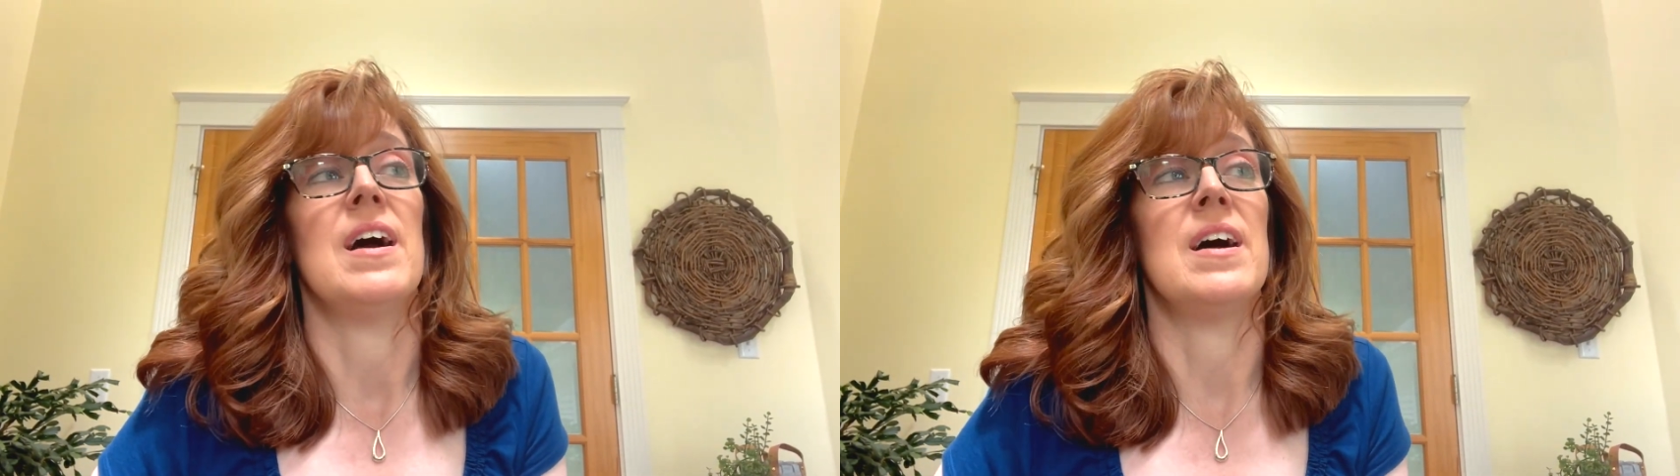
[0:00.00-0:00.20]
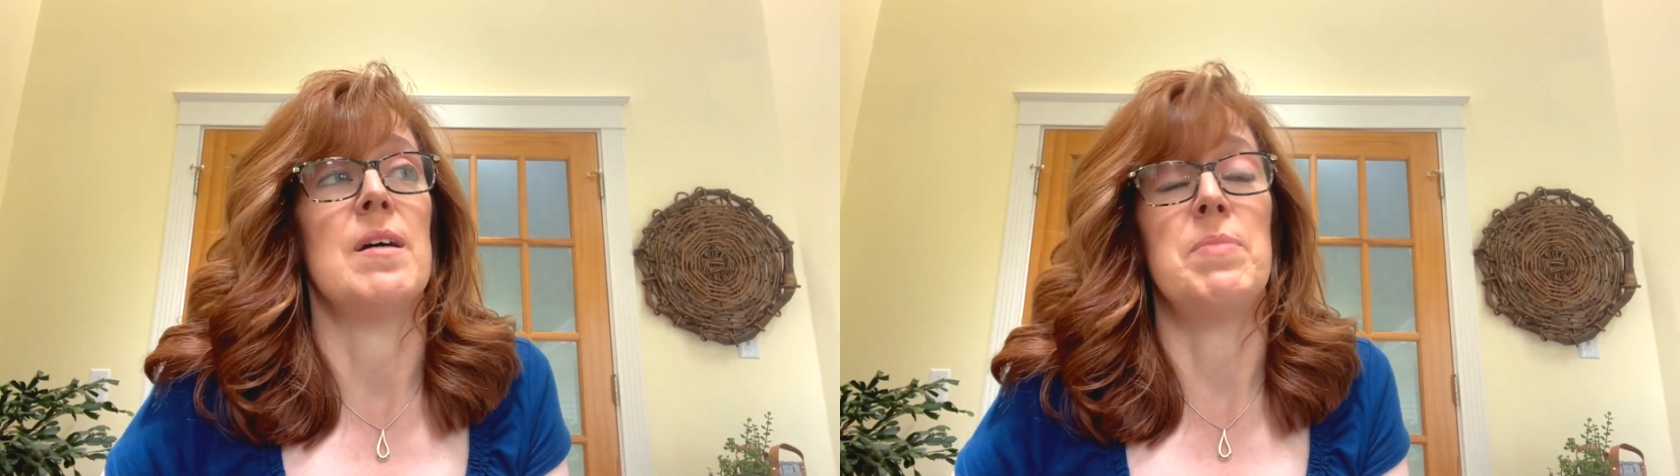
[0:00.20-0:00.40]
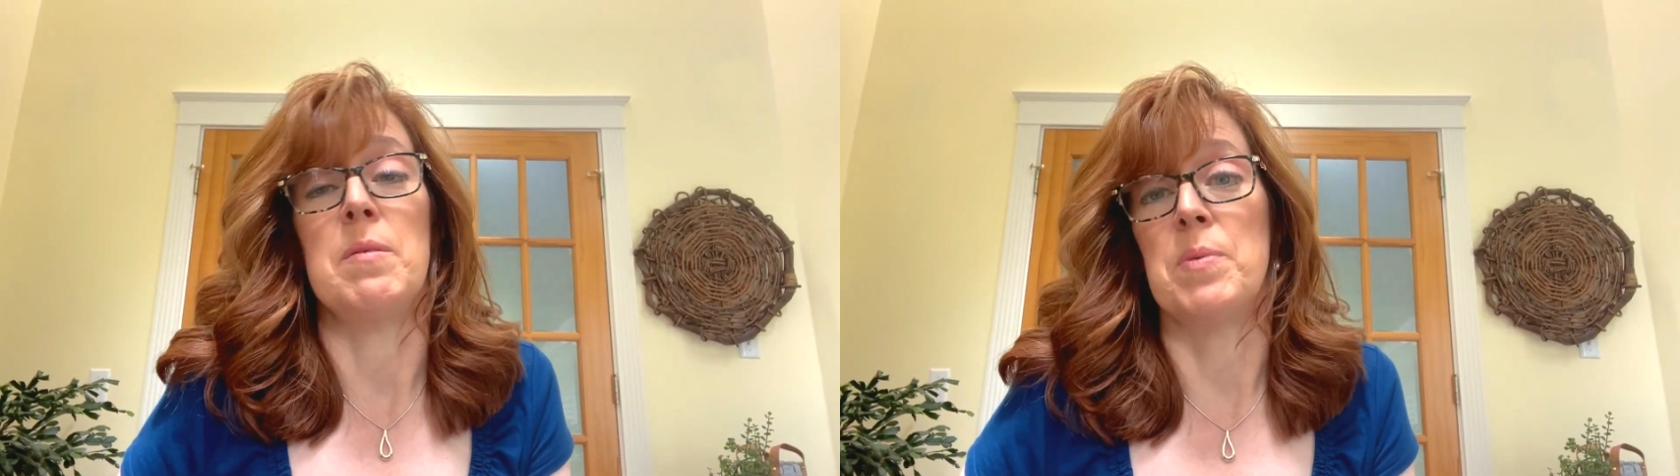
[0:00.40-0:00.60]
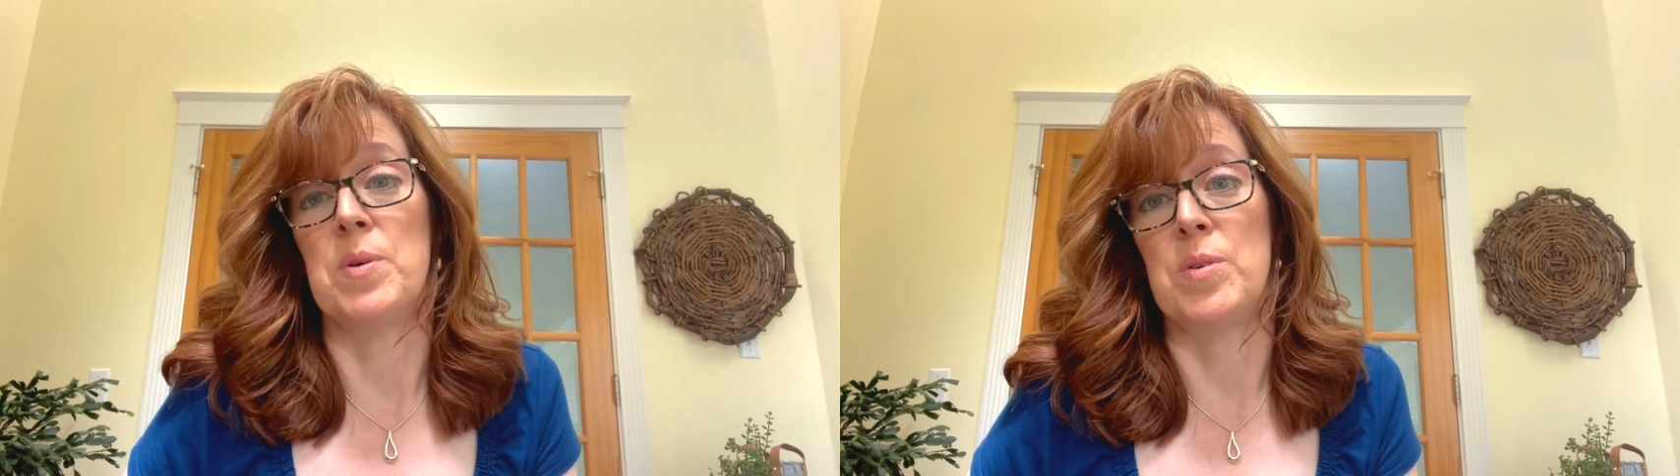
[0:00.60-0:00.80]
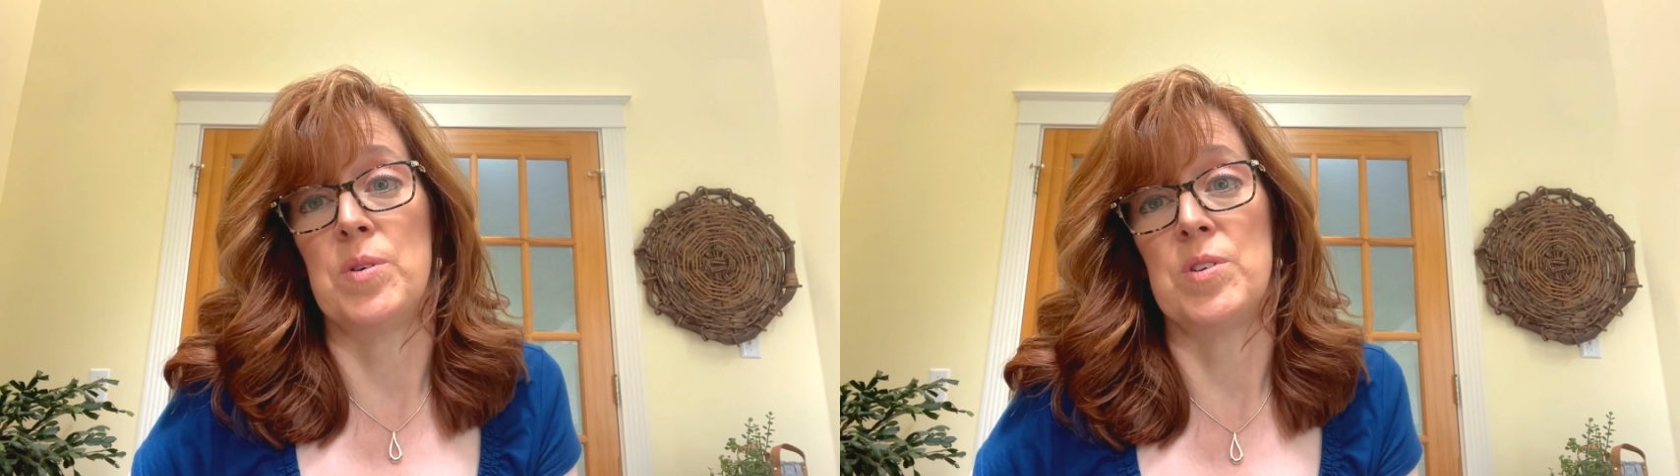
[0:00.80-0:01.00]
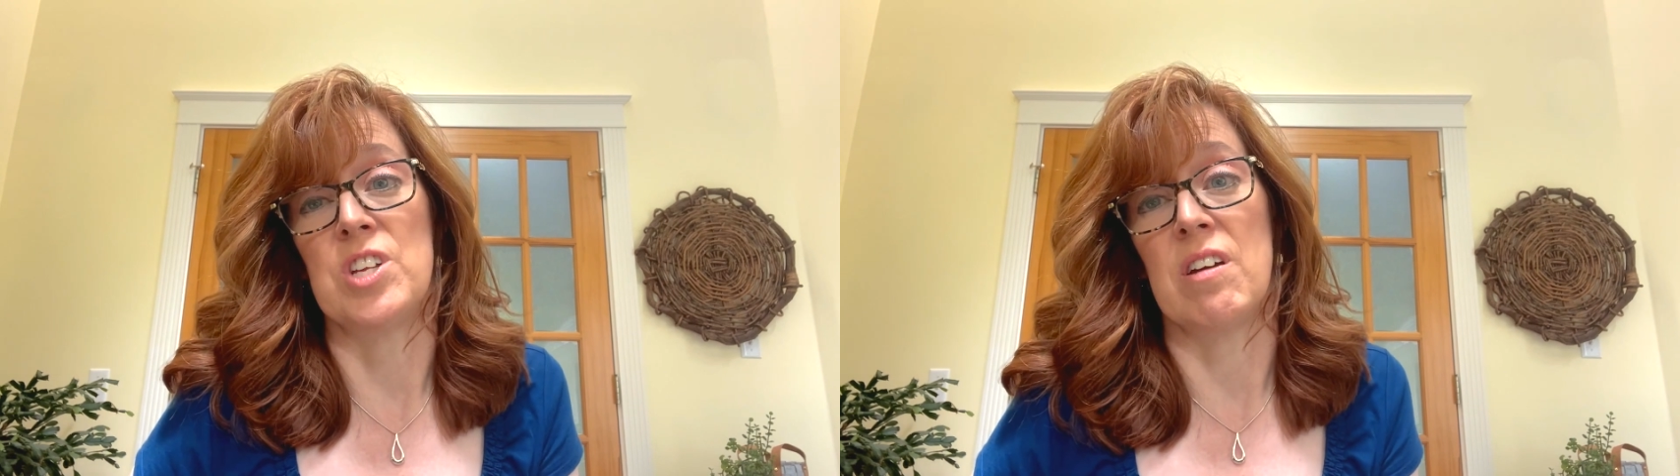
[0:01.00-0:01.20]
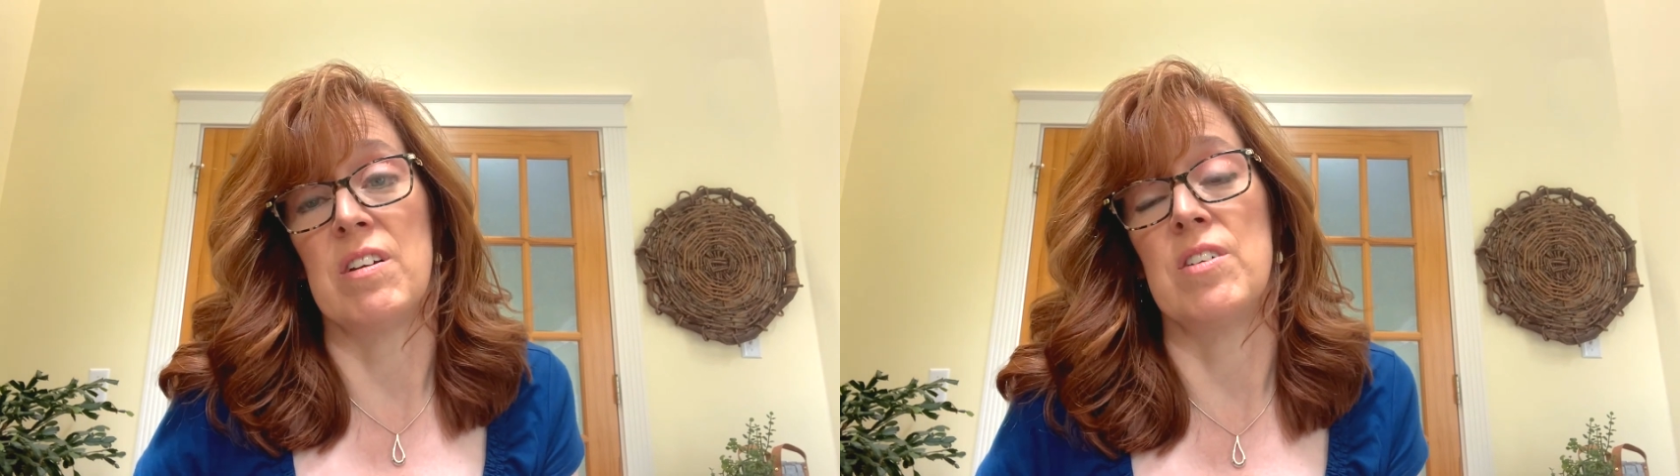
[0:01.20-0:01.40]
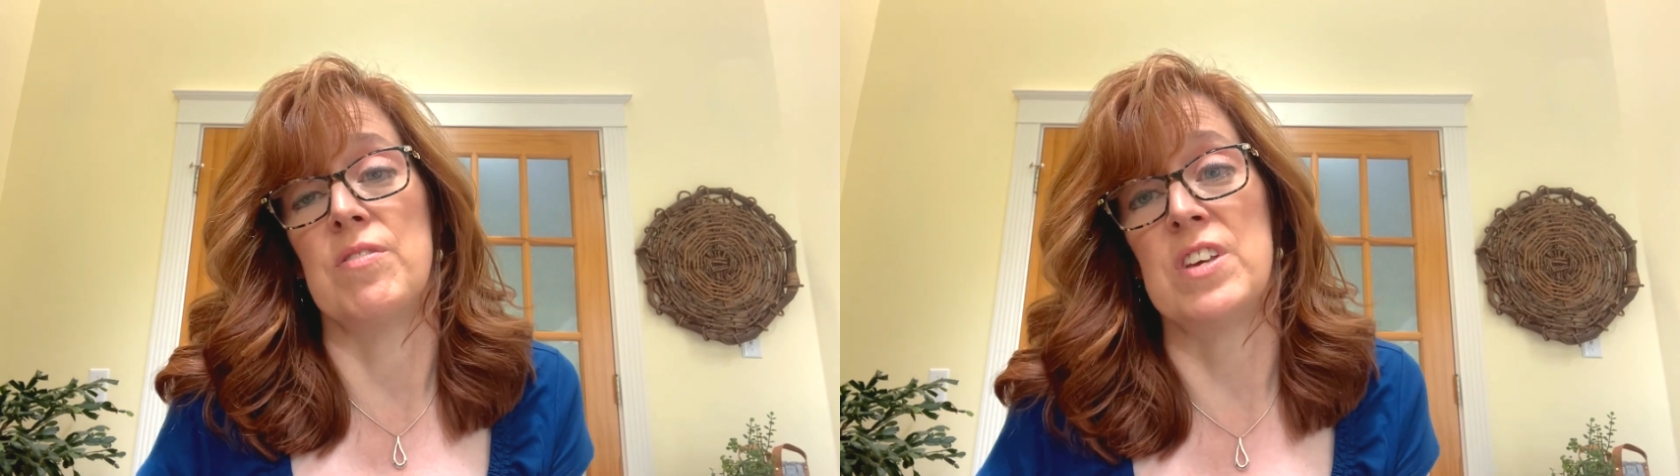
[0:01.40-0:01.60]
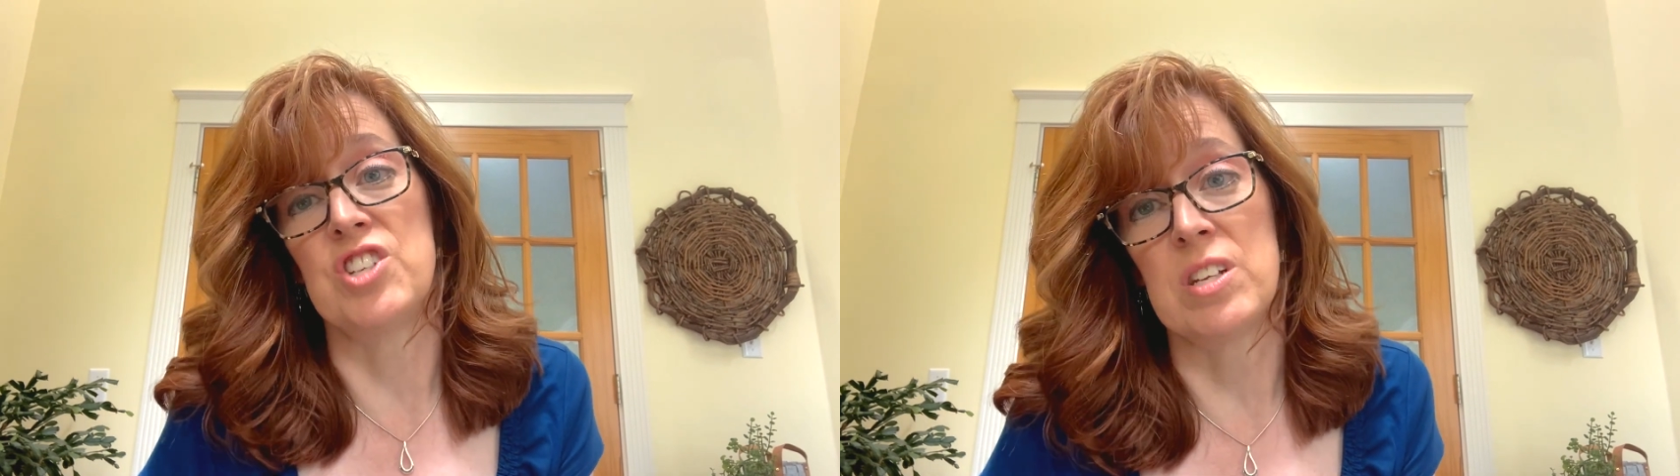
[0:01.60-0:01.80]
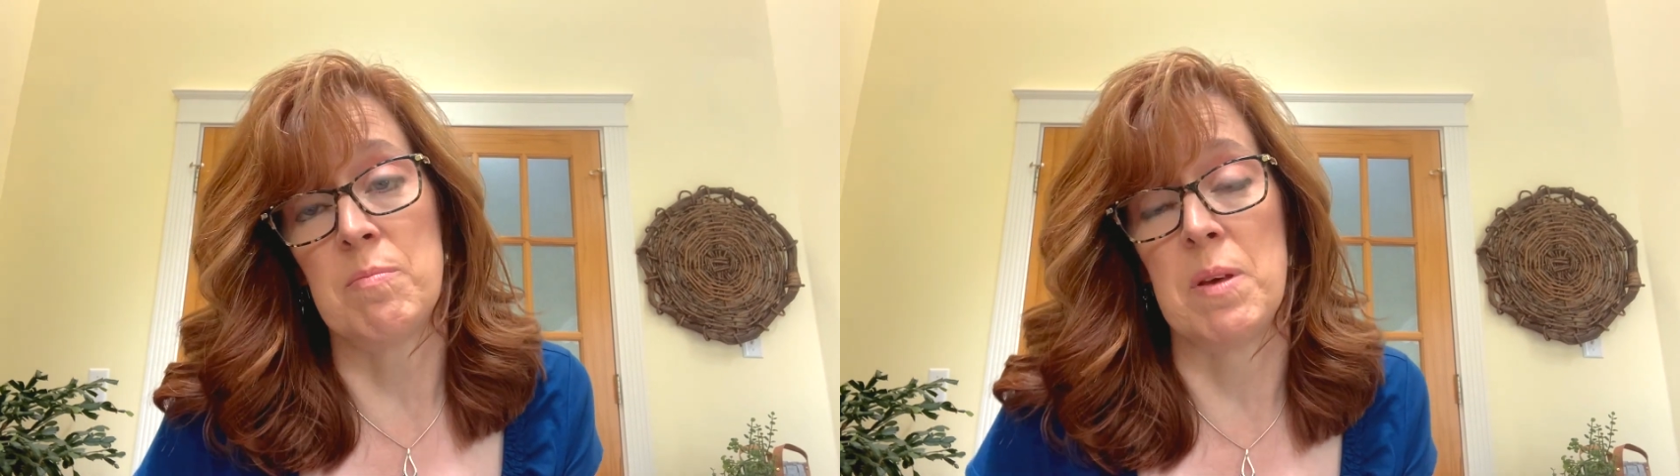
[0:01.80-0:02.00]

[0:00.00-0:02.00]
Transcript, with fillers: Uh, people who share your vision,